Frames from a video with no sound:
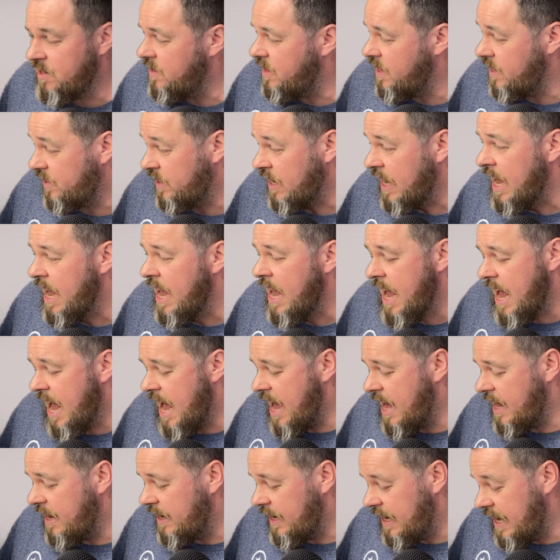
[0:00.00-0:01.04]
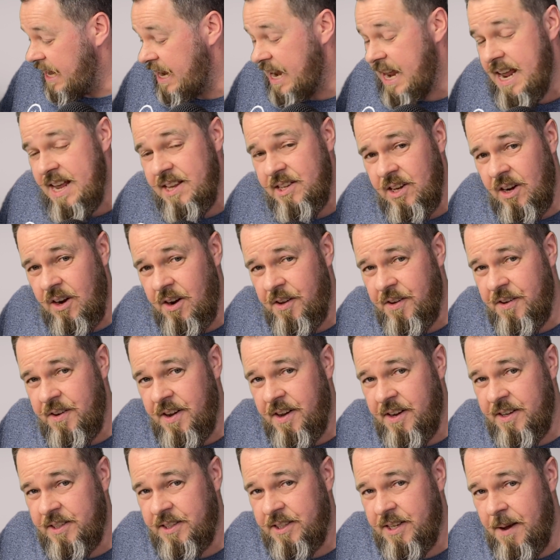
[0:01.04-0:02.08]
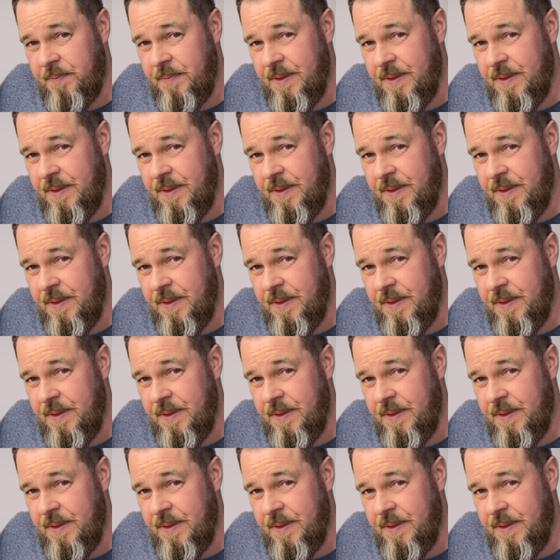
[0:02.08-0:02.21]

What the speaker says: this, and it is a lot nicer.